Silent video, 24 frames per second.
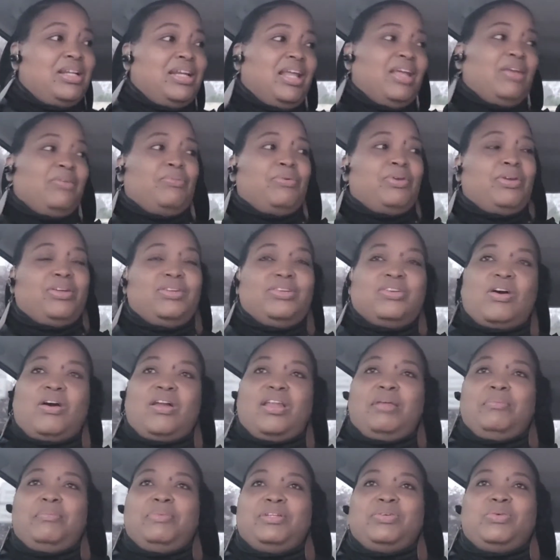well it ain't
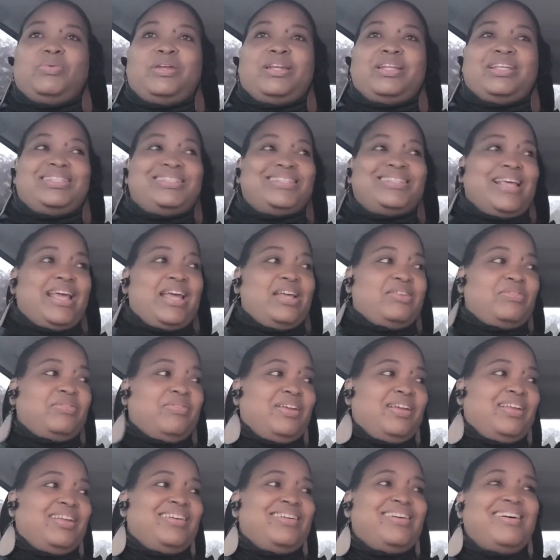real dark let me quit
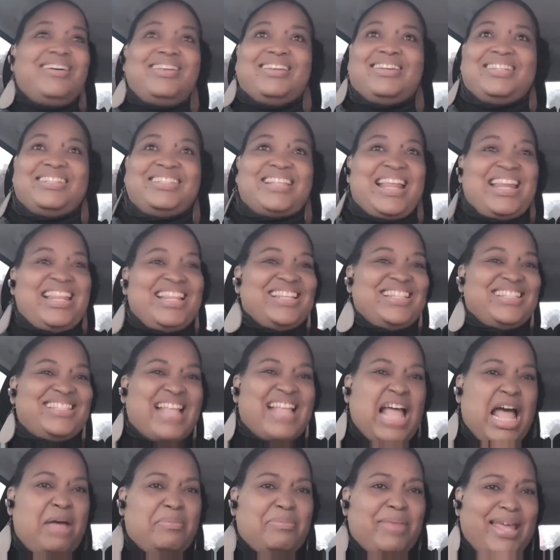exaggerating goodness I
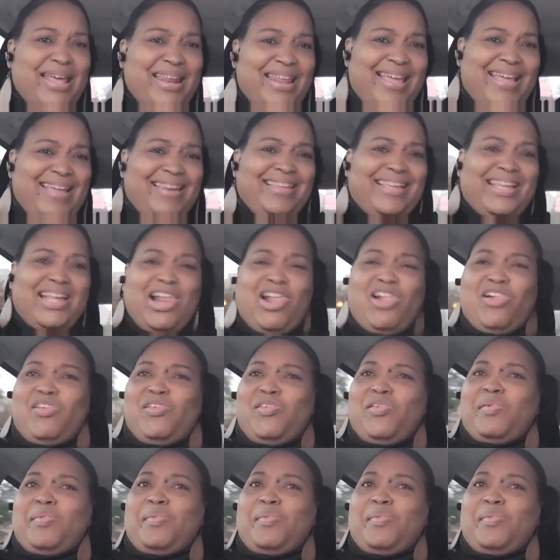need to stop that it?